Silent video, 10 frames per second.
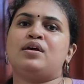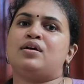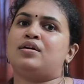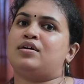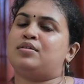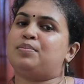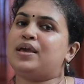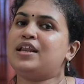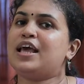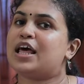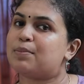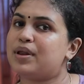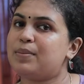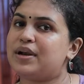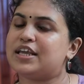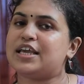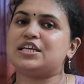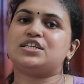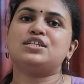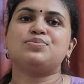Main herbal
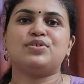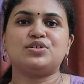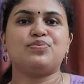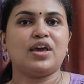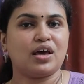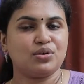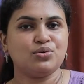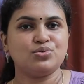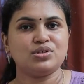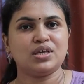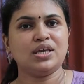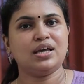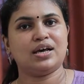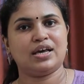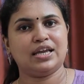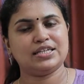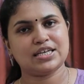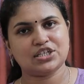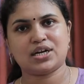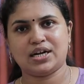medications which we are using in
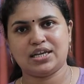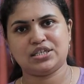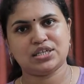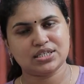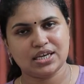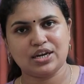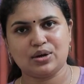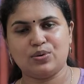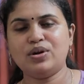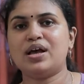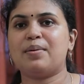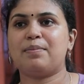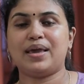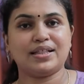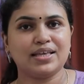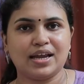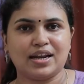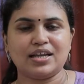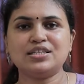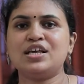such conditions include Vaidya
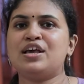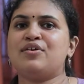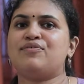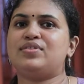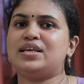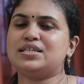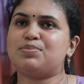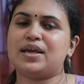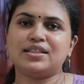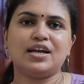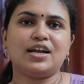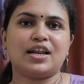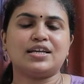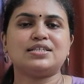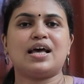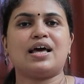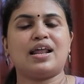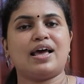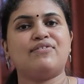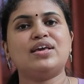drugs. These Vaidya drugs are
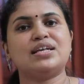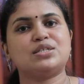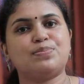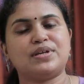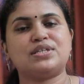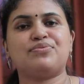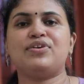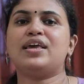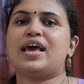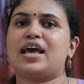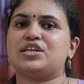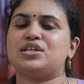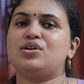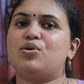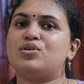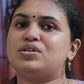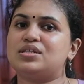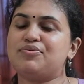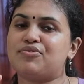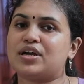having a specific action on
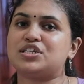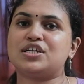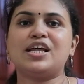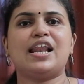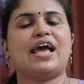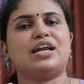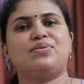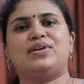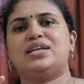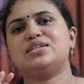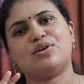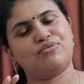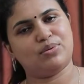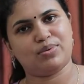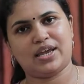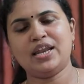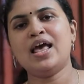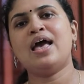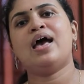the functional activities of the brain,